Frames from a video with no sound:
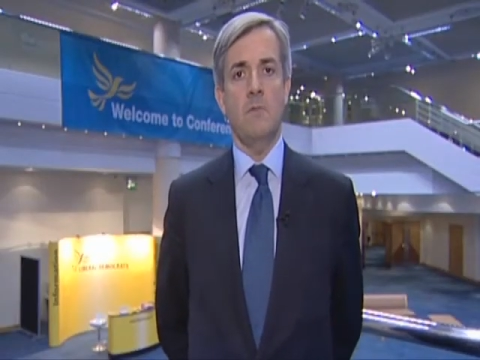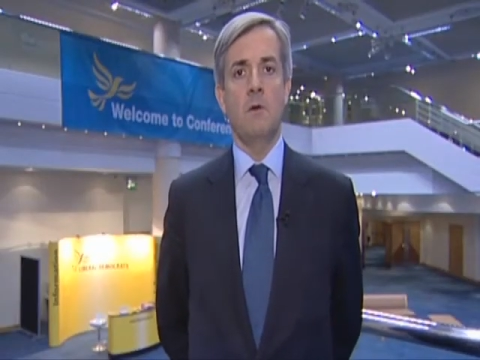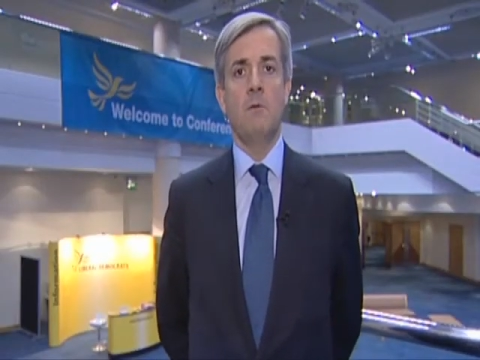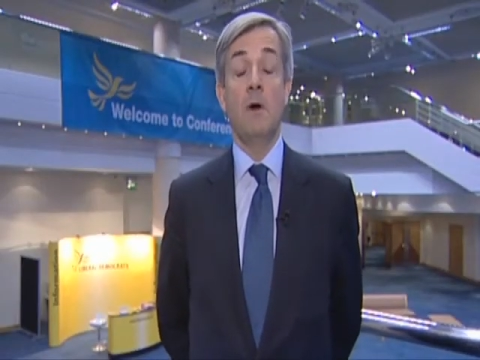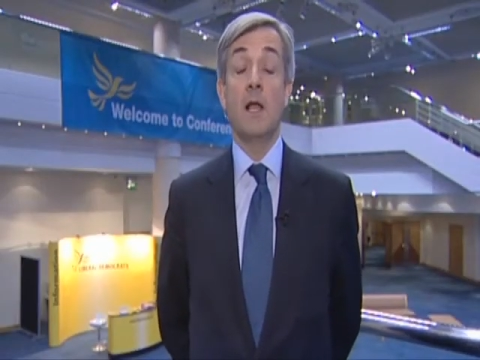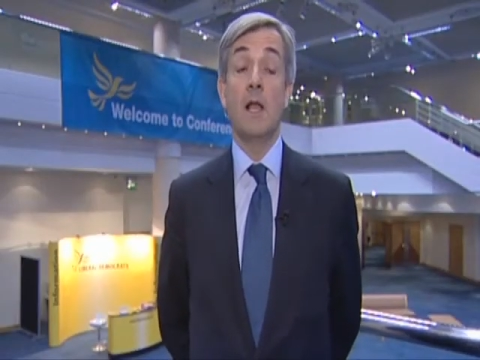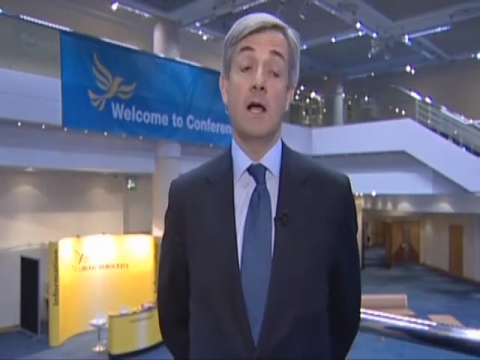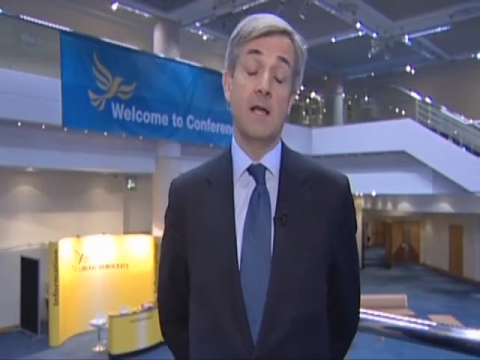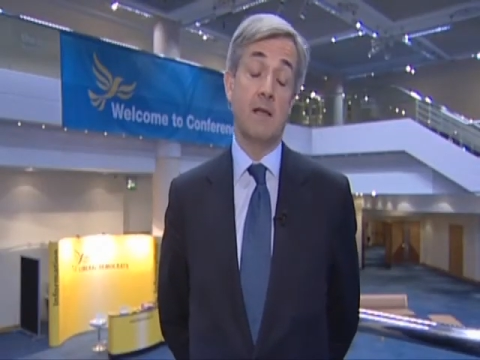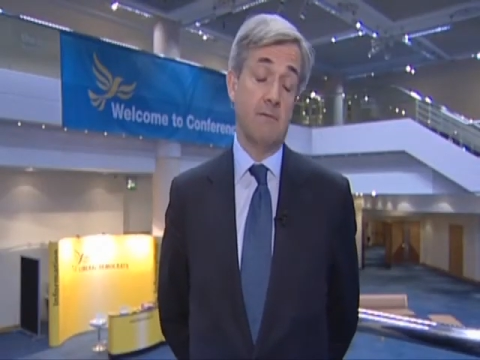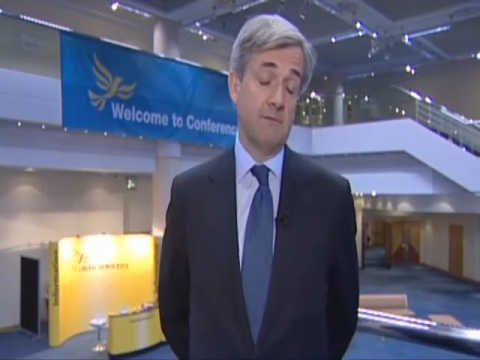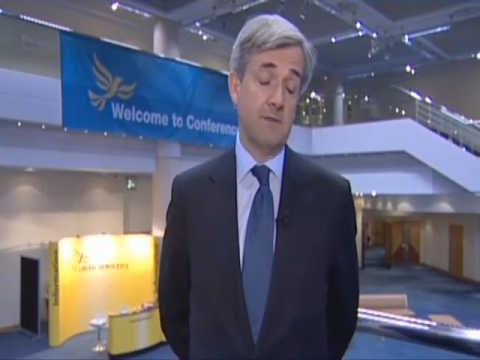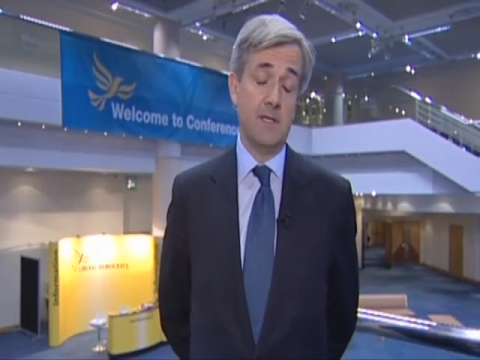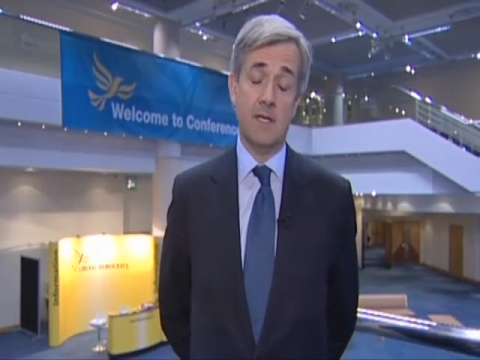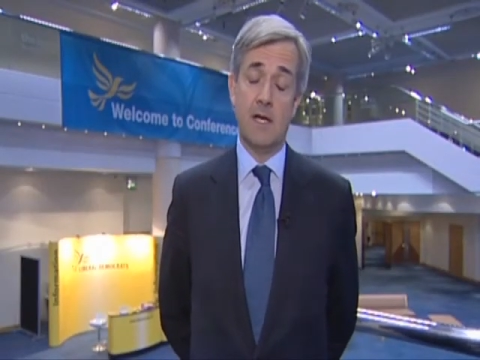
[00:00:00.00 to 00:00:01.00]
Well,
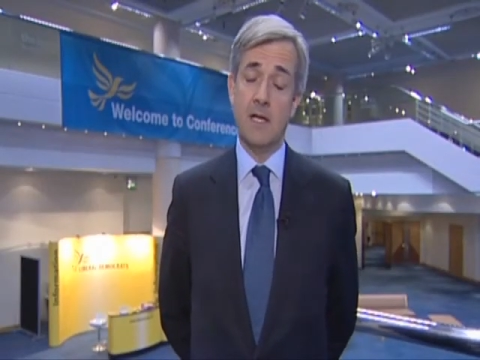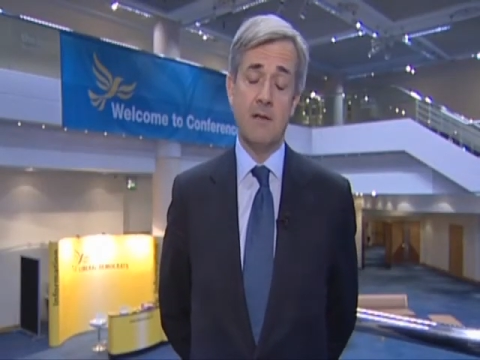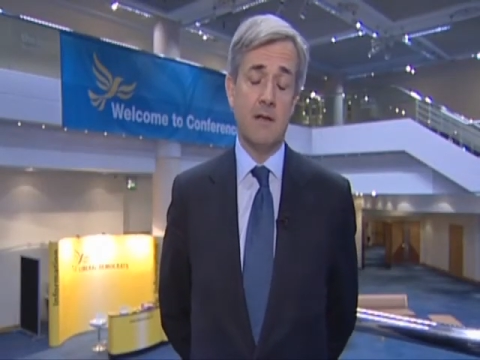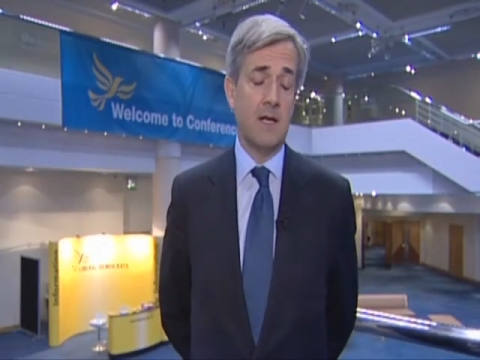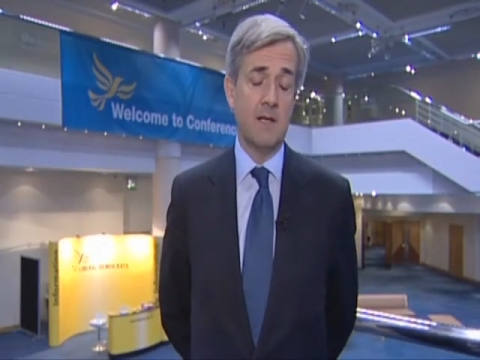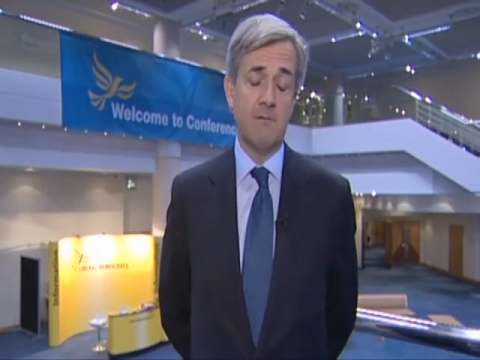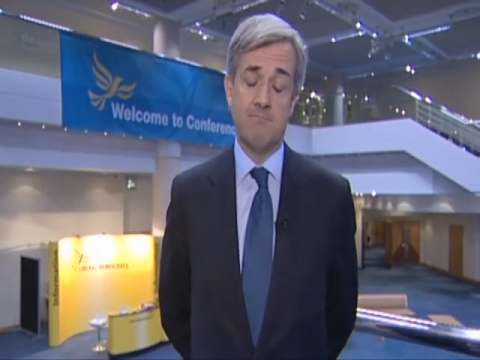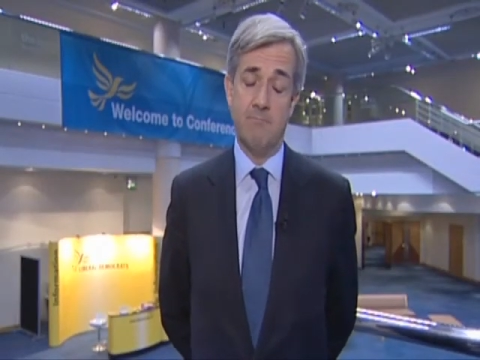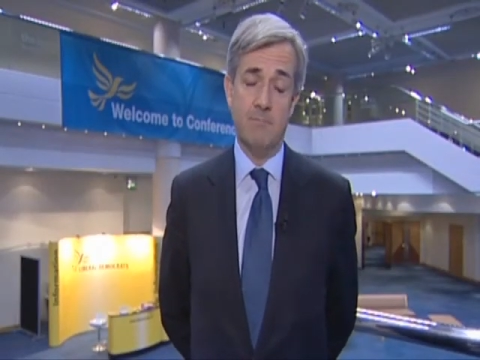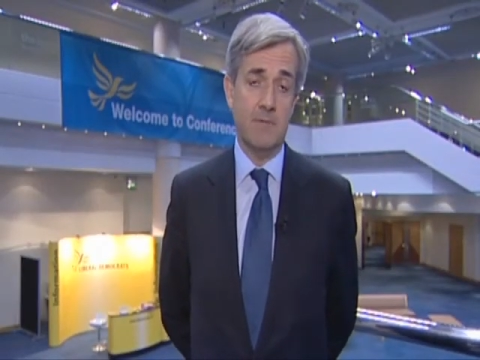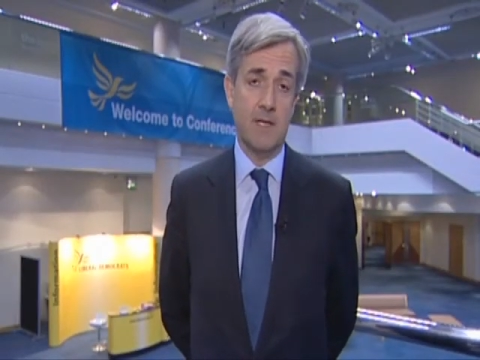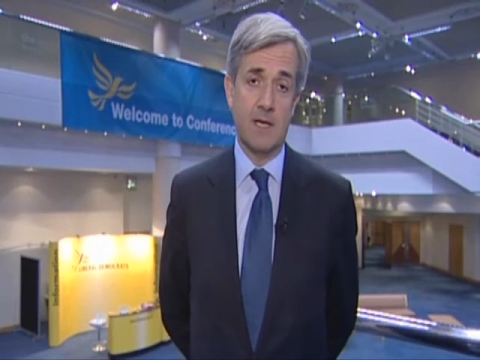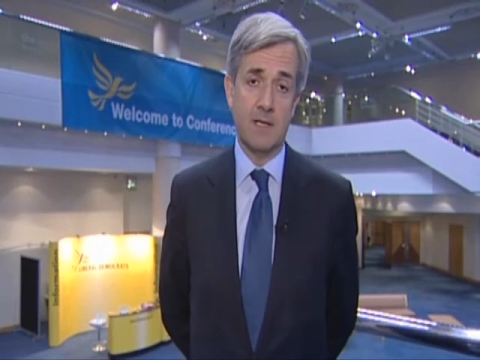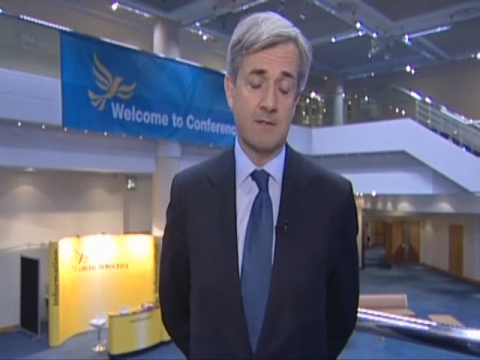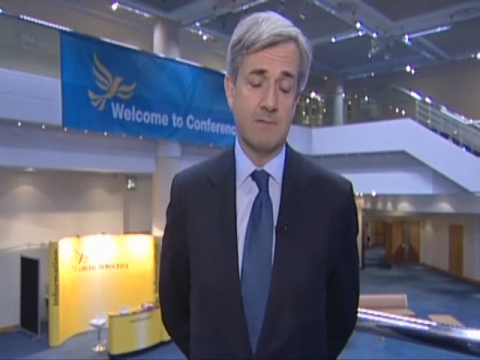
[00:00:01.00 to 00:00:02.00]

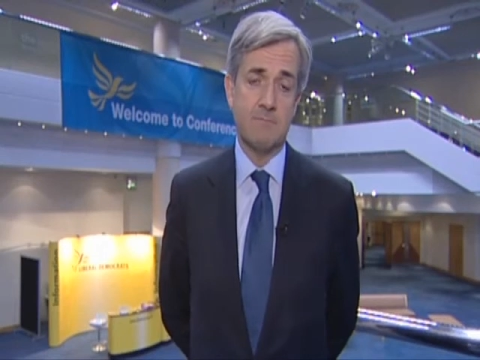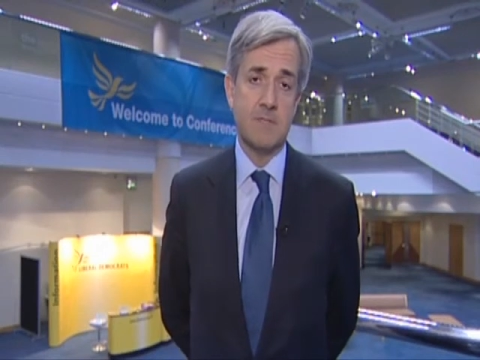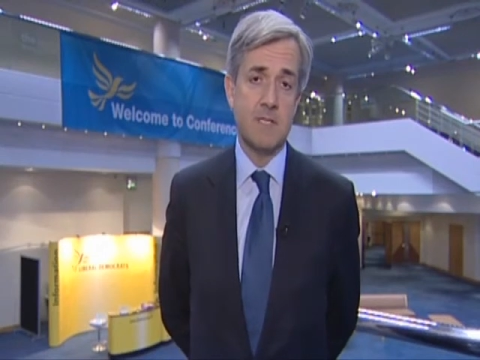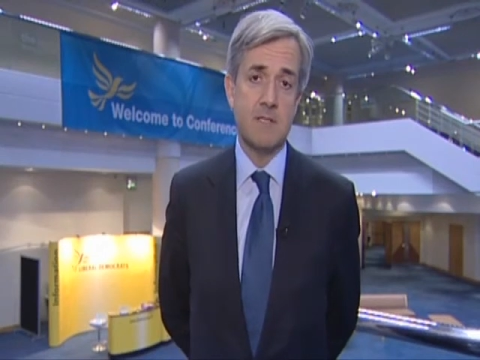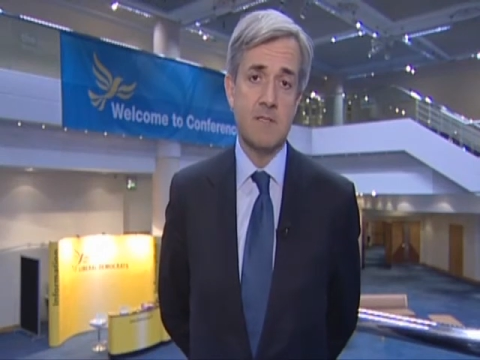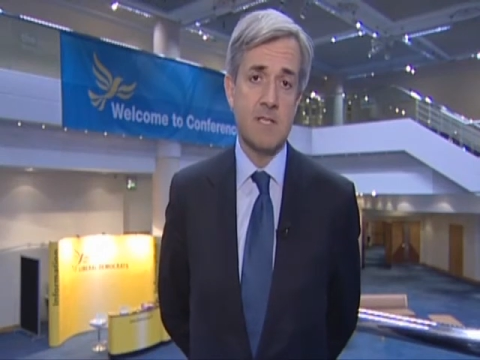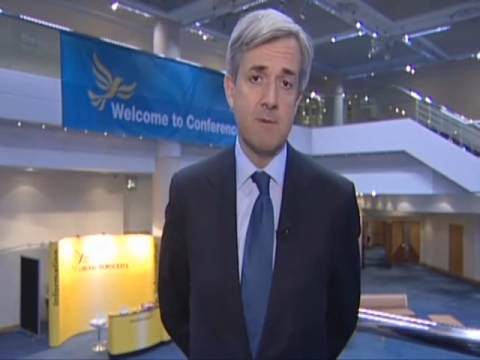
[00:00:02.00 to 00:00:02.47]
I didn't,